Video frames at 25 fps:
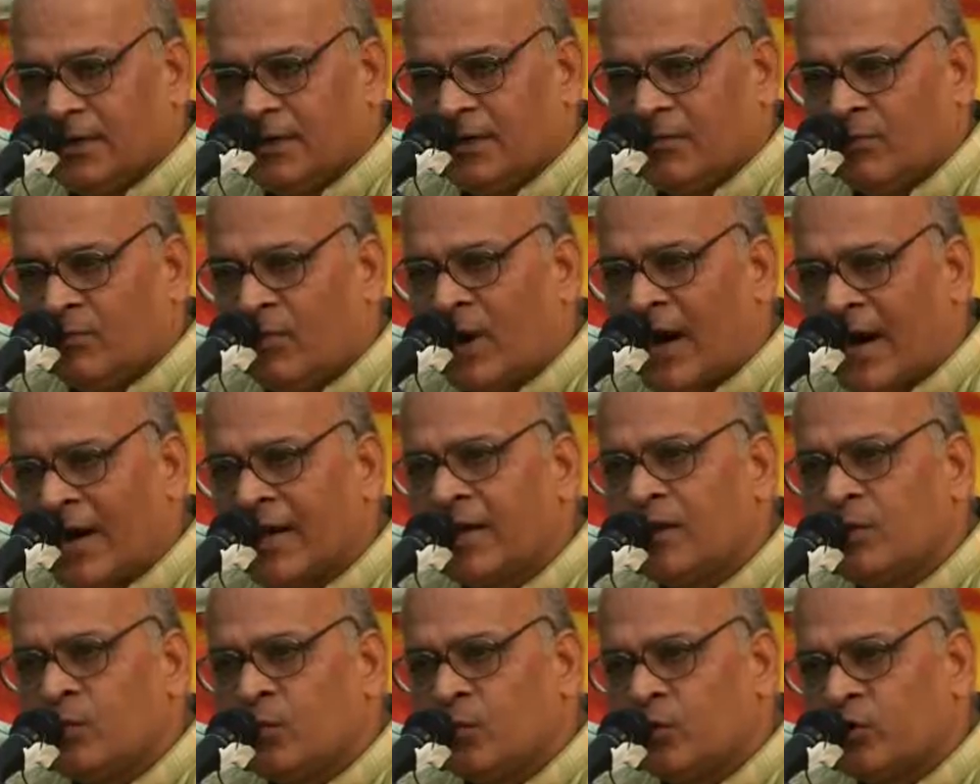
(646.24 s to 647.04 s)

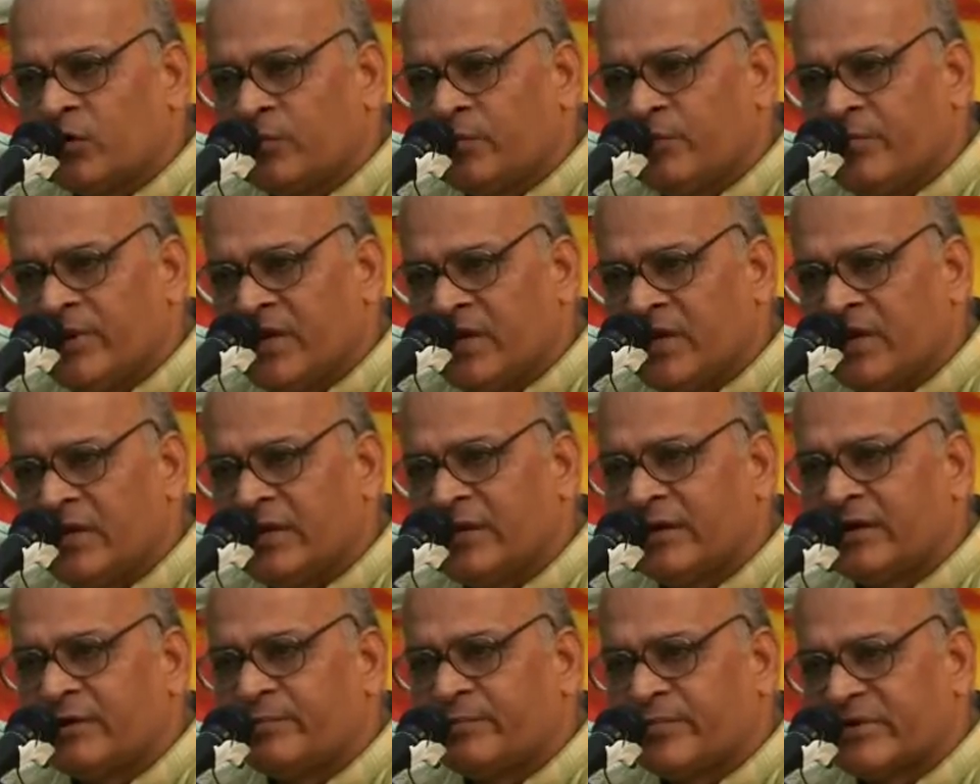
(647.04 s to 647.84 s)
Mine would be
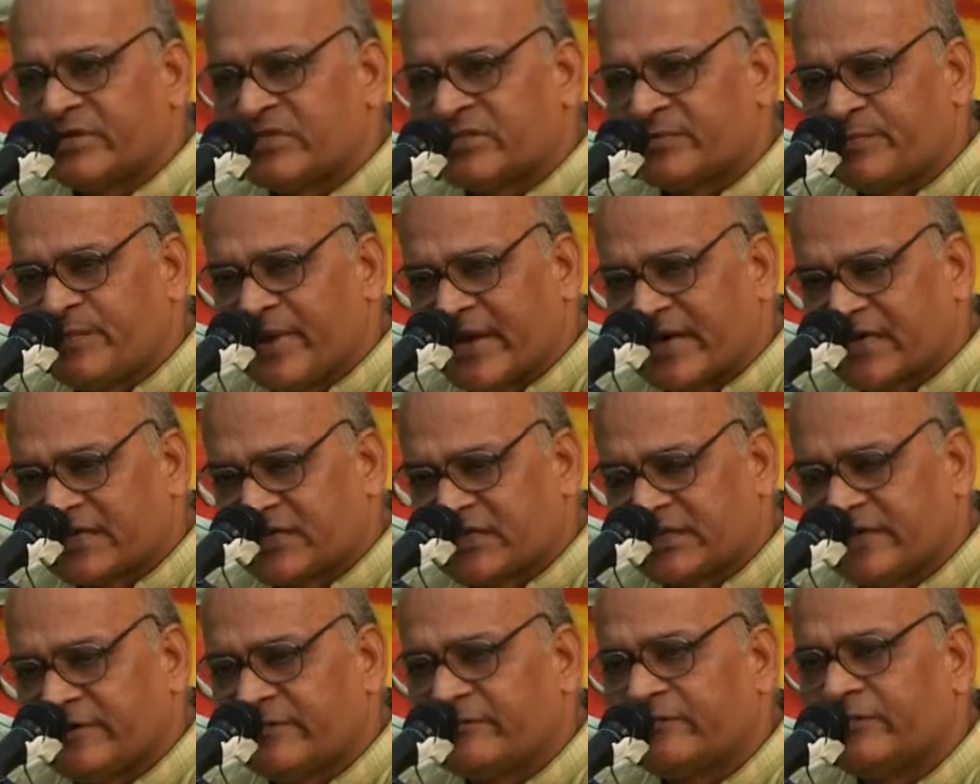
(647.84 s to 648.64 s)
a
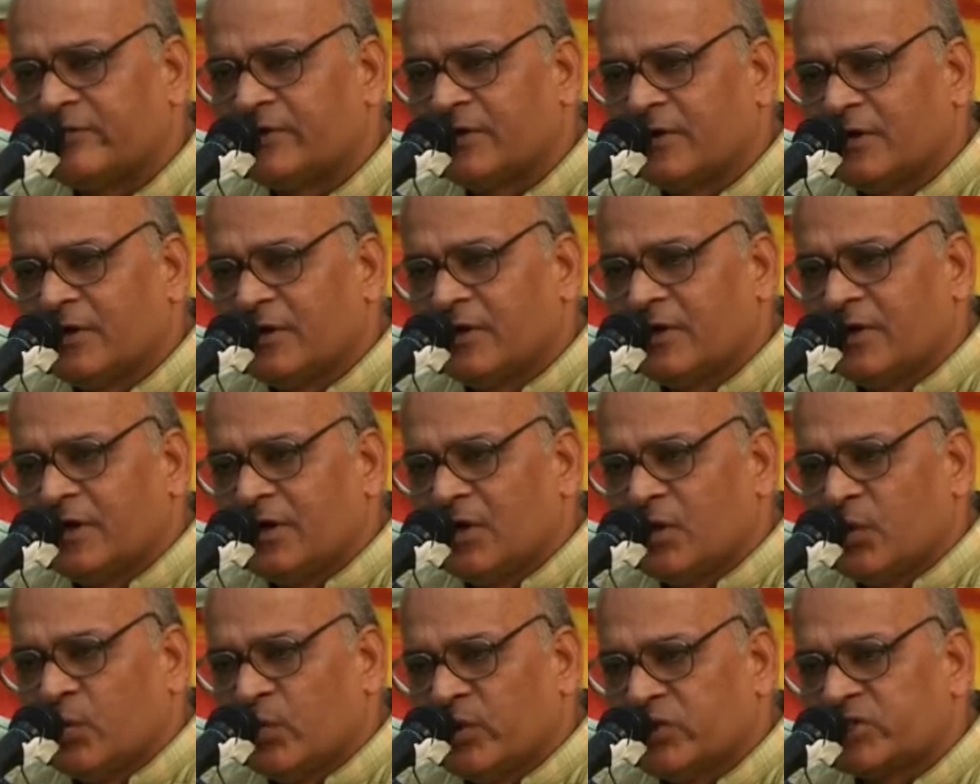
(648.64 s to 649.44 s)
perspective
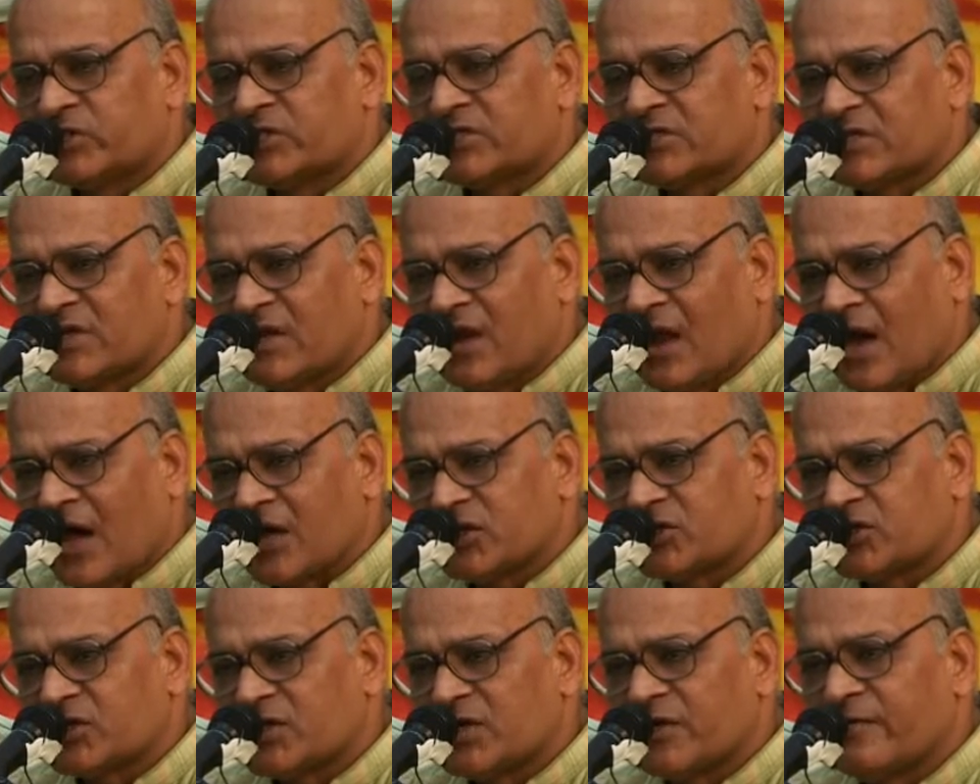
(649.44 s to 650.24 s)
which is
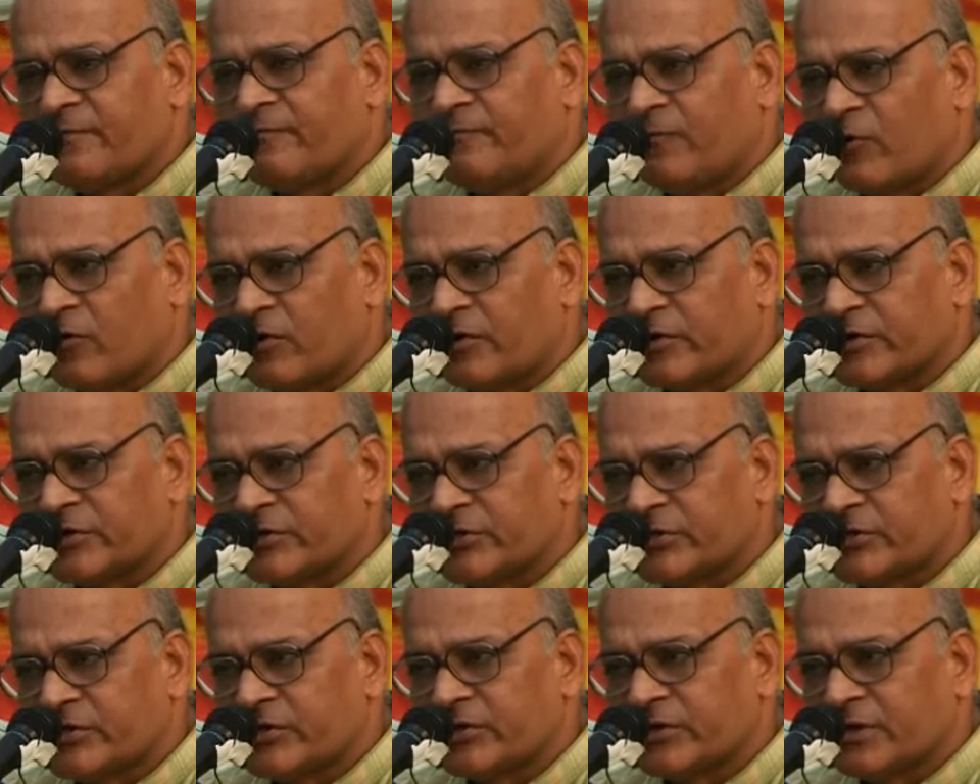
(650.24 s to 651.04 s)
largely
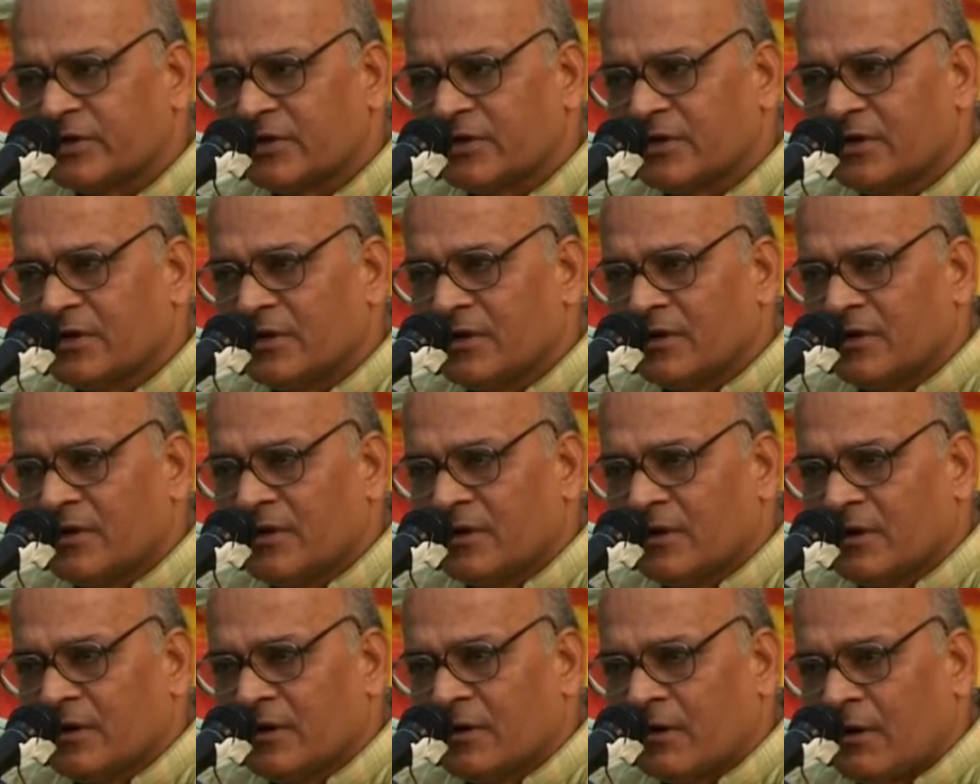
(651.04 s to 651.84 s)
focused
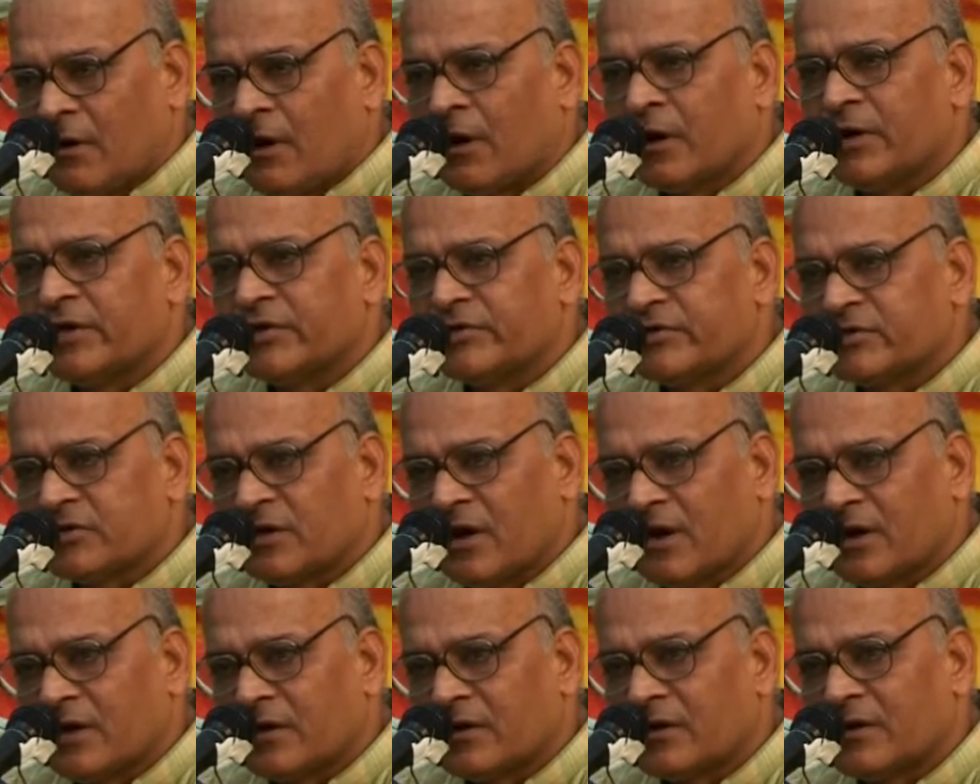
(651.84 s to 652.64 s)
on
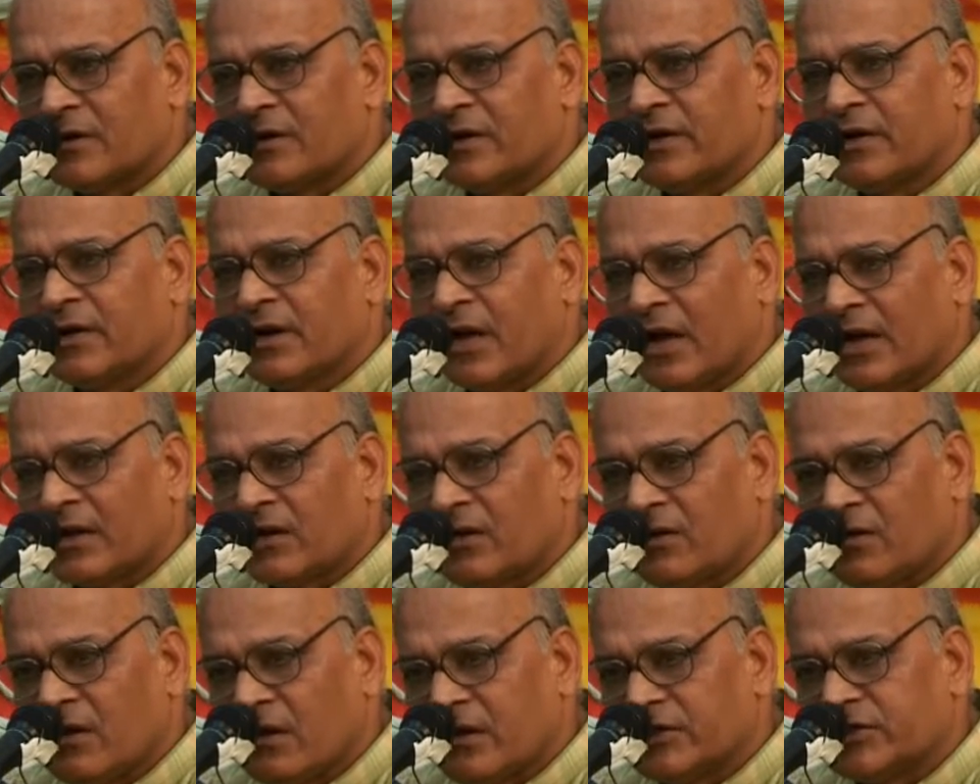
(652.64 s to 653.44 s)
historical and
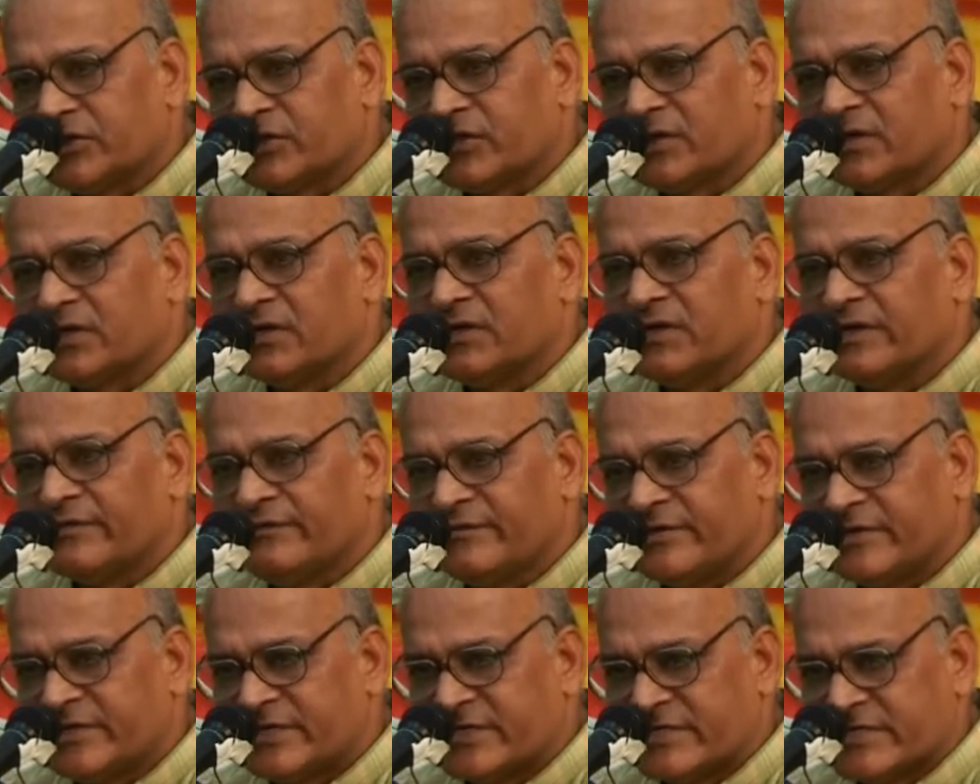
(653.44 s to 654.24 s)
archaeological
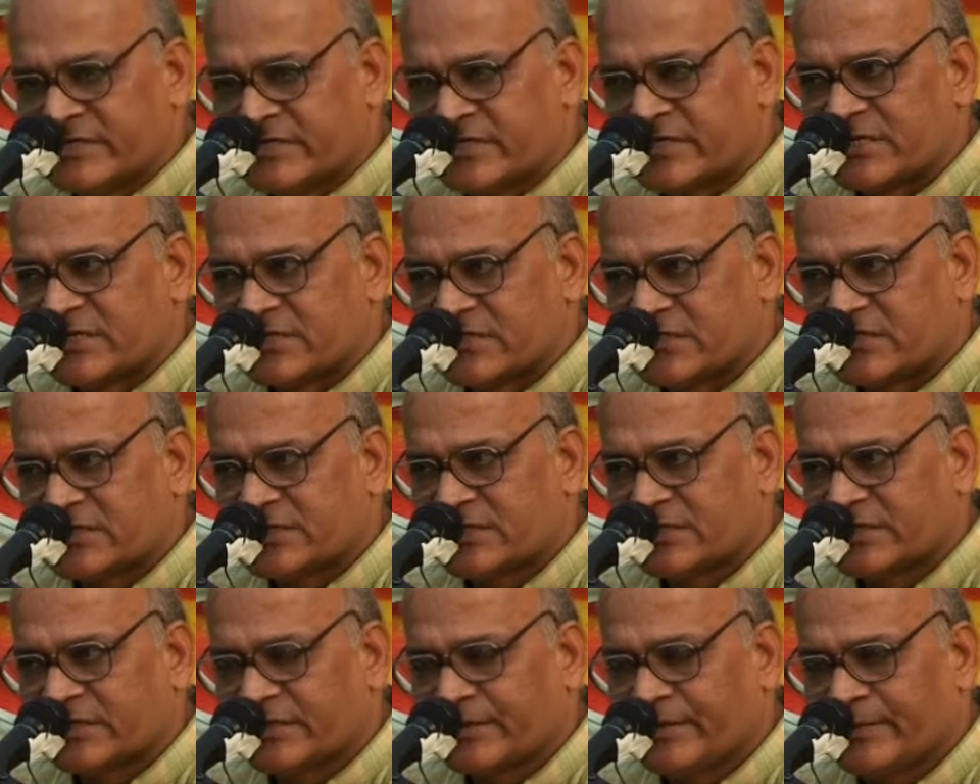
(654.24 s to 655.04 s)
evidences.